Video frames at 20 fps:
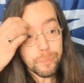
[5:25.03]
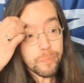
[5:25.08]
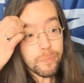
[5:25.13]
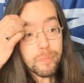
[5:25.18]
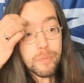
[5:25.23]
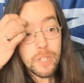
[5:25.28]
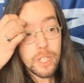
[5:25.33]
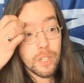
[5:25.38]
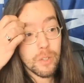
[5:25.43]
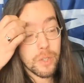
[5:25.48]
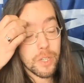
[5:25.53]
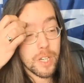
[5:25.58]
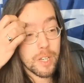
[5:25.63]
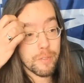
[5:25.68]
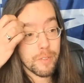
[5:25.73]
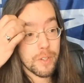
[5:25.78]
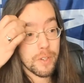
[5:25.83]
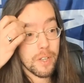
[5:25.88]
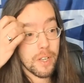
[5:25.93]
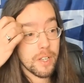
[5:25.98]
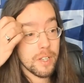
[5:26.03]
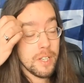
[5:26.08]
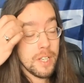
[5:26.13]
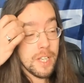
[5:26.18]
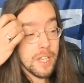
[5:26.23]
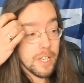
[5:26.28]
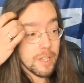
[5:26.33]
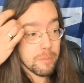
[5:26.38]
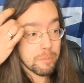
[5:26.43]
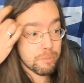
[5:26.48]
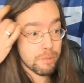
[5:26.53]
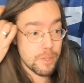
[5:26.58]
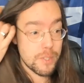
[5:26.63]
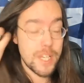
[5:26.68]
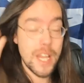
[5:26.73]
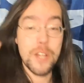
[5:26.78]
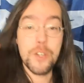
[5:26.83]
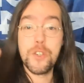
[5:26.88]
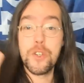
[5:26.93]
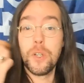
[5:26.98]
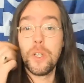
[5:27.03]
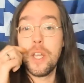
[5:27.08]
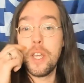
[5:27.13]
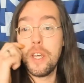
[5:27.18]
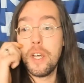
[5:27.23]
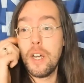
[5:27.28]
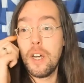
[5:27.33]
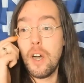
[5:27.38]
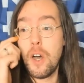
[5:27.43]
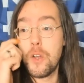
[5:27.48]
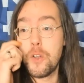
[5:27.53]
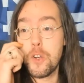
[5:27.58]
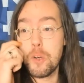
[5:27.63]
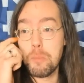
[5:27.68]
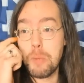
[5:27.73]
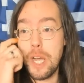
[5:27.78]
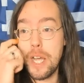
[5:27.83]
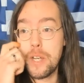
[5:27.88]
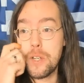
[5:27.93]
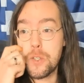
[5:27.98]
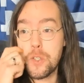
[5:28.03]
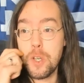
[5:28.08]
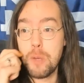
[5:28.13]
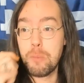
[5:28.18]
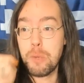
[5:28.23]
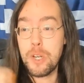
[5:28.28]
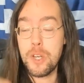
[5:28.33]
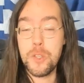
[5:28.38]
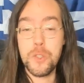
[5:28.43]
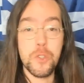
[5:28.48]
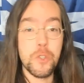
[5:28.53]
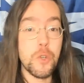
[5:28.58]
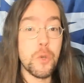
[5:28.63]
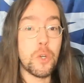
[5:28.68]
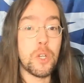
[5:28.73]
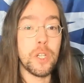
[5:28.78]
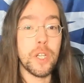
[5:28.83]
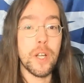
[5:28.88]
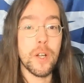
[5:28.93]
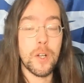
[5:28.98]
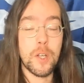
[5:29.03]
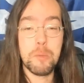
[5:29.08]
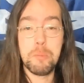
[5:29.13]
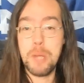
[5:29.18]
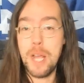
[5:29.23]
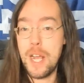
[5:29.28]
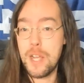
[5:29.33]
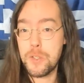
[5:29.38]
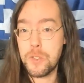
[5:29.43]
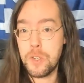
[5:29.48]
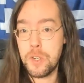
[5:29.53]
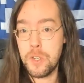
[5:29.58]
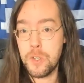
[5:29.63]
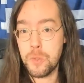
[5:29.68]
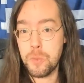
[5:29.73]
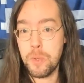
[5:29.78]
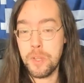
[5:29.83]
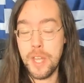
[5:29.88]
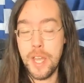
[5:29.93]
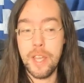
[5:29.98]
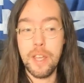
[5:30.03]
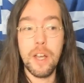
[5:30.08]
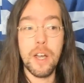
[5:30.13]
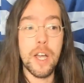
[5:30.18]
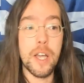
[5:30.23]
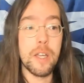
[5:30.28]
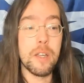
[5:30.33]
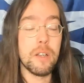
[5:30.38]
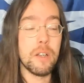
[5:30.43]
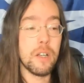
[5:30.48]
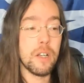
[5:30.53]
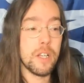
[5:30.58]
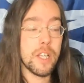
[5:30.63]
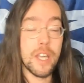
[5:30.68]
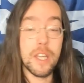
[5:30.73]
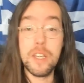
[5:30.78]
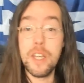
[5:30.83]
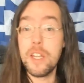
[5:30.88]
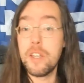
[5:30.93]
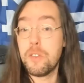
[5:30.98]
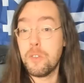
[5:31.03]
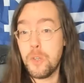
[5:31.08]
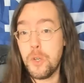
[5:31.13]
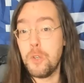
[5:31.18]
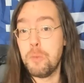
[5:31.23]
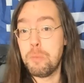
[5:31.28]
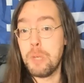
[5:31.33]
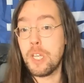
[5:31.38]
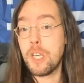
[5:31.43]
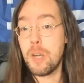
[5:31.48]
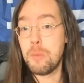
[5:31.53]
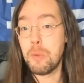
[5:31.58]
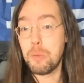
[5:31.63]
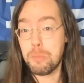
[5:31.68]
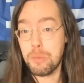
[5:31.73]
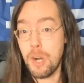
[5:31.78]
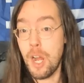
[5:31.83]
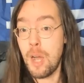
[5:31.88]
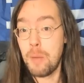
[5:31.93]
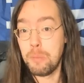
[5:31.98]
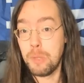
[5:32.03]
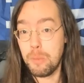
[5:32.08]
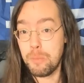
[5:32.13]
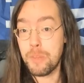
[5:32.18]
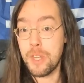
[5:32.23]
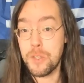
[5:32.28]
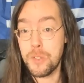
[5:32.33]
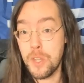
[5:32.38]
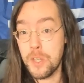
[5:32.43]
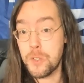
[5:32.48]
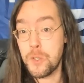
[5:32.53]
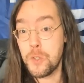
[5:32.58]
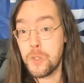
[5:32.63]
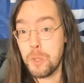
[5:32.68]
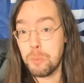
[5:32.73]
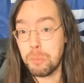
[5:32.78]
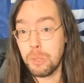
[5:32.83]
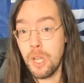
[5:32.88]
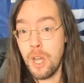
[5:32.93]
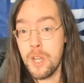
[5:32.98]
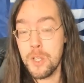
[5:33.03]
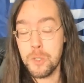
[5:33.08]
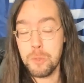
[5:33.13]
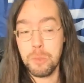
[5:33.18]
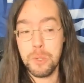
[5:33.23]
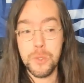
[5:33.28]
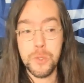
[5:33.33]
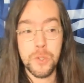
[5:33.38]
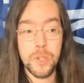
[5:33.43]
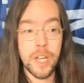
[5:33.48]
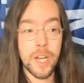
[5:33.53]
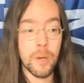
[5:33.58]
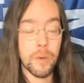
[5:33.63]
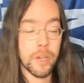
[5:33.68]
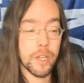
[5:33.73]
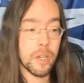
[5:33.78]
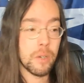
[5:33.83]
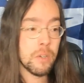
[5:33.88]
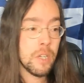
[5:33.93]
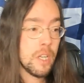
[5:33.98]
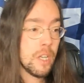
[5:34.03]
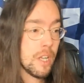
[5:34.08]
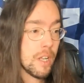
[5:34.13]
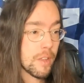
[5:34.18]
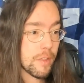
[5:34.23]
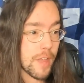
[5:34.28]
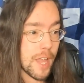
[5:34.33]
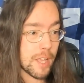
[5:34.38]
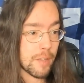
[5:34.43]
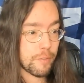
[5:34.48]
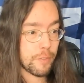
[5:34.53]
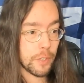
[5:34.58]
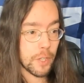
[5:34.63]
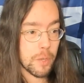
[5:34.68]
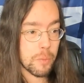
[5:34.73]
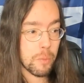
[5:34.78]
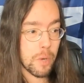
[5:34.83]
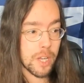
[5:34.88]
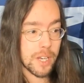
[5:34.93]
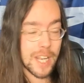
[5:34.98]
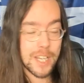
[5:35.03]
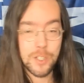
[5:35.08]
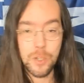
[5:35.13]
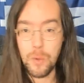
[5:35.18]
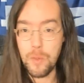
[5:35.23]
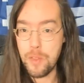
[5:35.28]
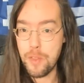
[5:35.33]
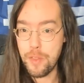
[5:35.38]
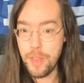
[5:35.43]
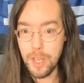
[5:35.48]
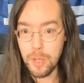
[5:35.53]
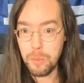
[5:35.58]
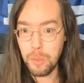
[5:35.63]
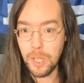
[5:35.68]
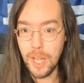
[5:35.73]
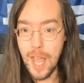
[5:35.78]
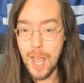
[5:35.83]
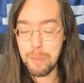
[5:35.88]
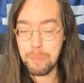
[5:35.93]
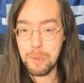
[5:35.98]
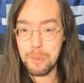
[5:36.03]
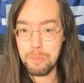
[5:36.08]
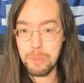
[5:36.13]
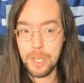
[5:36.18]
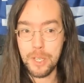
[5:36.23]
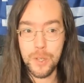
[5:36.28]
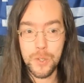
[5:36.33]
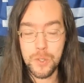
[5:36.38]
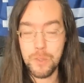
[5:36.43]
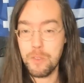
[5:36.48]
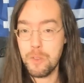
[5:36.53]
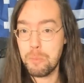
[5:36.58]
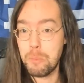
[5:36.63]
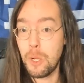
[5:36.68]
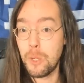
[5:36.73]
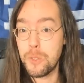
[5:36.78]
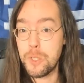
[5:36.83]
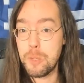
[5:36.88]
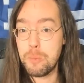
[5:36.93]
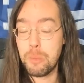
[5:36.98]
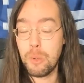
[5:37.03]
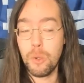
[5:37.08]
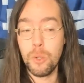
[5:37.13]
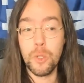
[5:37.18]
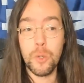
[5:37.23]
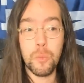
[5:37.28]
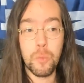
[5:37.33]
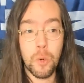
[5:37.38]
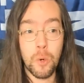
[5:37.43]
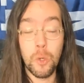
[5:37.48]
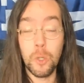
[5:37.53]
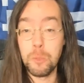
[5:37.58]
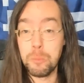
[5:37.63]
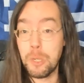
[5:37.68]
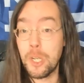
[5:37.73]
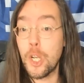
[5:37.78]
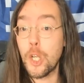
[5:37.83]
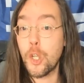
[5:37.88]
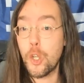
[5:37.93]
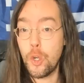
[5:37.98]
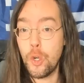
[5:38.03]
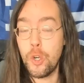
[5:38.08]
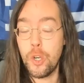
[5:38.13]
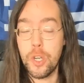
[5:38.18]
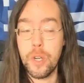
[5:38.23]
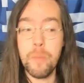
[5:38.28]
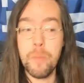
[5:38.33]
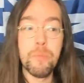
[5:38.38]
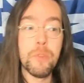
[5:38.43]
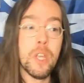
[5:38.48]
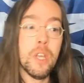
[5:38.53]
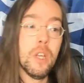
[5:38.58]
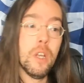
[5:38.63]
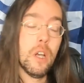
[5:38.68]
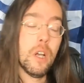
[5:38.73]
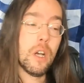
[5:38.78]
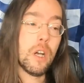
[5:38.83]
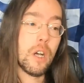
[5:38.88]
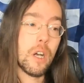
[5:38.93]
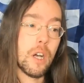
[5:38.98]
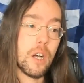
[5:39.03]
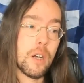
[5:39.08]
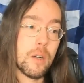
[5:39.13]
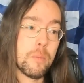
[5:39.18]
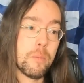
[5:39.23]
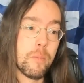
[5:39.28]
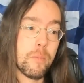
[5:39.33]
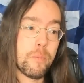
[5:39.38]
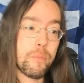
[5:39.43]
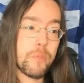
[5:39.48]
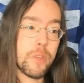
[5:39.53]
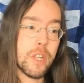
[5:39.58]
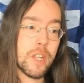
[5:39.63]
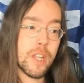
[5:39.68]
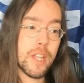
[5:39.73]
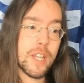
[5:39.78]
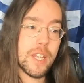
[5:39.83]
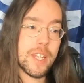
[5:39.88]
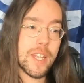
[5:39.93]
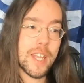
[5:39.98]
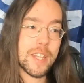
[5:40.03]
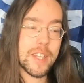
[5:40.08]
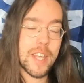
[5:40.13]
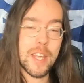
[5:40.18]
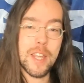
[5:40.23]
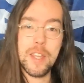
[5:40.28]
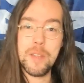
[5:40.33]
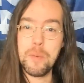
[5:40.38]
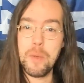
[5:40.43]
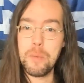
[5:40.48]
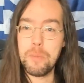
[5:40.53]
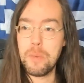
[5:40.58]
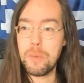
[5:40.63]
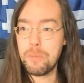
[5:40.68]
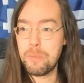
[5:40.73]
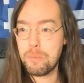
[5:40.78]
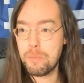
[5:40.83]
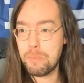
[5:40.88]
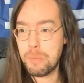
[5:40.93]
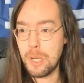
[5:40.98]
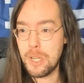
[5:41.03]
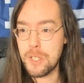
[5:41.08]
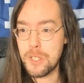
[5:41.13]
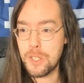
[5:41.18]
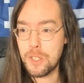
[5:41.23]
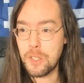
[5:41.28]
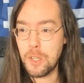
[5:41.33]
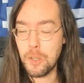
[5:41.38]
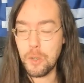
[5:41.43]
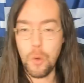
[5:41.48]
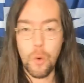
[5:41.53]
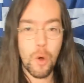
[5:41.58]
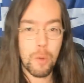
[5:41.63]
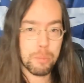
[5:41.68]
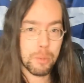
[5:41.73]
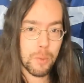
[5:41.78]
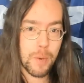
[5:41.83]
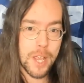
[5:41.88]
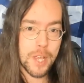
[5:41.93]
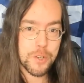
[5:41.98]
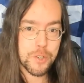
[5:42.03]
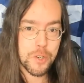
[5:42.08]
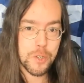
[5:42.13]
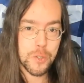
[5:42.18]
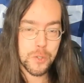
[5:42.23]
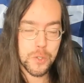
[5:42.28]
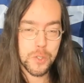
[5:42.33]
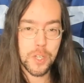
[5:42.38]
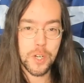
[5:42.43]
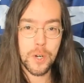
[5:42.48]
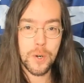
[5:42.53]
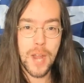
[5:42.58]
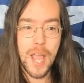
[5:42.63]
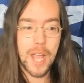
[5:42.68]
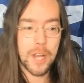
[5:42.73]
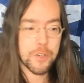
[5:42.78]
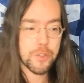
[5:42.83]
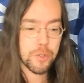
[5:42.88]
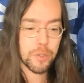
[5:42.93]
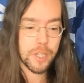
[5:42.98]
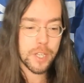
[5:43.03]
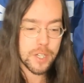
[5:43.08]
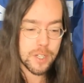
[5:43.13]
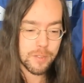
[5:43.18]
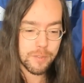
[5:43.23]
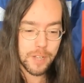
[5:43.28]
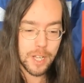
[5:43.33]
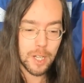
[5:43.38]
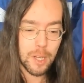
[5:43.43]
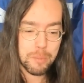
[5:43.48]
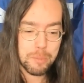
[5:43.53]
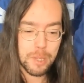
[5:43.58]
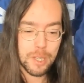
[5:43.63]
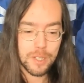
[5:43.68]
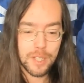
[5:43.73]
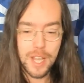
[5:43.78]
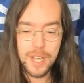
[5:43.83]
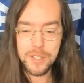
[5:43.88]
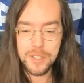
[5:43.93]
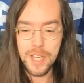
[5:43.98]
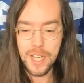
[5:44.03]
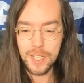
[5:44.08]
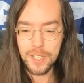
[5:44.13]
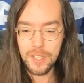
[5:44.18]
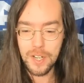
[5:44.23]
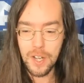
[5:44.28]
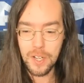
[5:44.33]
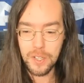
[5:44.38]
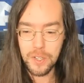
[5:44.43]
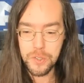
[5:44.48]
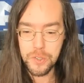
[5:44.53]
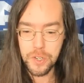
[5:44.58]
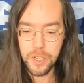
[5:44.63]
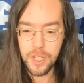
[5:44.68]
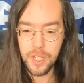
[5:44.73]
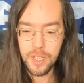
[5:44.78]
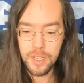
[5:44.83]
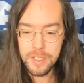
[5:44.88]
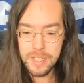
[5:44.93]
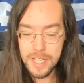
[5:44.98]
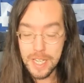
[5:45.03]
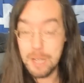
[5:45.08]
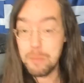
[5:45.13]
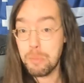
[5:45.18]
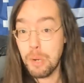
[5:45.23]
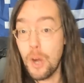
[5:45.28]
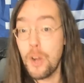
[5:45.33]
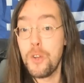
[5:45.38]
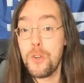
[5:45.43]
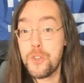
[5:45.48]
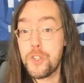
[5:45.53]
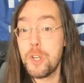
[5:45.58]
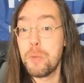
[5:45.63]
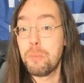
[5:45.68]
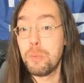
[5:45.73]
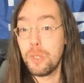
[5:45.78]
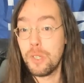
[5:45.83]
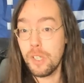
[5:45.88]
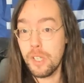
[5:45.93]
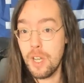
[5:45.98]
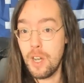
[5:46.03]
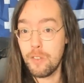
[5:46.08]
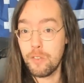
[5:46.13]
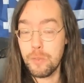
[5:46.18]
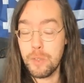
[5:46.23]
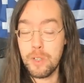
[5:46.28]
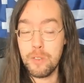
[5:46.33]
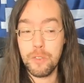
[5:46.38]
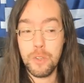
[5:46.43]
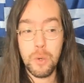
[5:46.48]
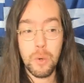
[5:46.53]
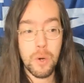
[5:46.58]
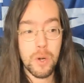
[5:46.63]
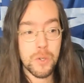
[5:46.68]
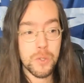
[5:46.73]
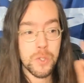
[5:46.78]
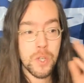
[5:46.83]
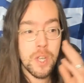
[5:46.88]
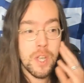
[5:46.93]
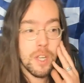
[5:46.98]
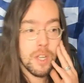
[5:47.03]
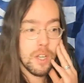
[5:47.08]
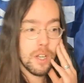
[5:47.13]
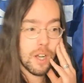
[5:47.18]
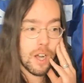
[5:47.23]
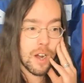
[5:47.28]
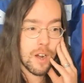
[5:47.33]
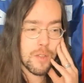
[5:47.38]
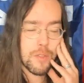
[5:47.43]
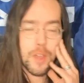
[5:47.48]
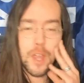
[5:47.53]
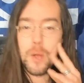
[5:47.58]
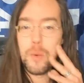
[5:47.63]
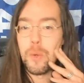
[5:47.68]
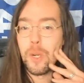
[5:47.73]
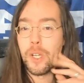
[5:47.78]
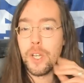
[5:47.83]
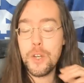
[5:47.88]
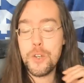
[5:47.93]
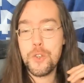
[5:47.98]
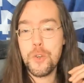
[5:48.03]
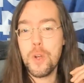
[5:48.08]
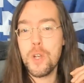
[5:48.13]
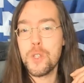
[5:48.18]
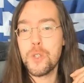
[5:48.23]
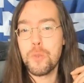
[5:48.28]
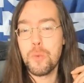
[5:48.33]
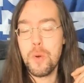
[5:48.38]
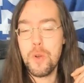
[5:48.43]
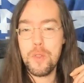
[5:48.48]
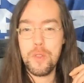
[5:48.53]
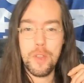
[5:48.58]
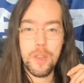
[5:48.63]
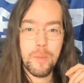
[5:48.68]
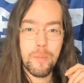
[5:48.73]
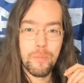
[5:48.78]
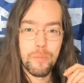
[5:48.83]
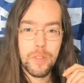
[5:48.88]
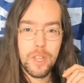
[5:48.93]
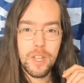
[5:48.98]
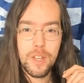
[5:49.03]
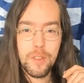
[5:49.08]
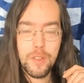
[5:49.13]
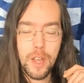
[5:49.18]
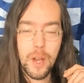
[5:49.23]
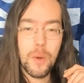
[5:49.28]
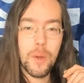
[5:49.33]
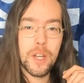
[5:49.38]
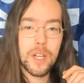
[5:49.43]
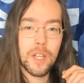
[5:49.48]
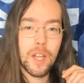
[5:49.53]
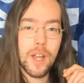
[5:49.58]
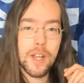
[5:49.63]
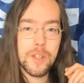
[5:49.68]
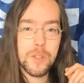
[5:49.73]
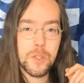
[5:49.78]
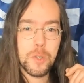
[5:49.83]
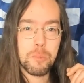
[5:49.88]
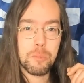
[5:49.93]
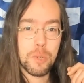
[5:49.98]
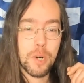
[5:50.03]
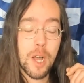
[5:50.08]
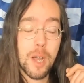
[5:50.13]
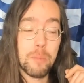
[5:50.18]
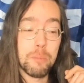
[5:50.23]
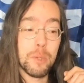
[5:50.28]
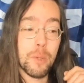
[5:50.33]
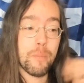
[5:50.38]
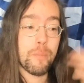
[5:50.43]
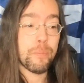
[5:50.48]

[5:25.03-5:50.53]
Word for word: You could even uh, potentially uh, undermine somebody's nuclear capacities with AI. Uh, it, it, could become a problem. This, this, is the plausible scenario. Thankfully, one I don't think will happen because of the multipolar world, but it could. Um, it, it, it, but the corporations that are actually developing that technology in partnership with the government, of course, are they really trustworthy? Therein lies the problem.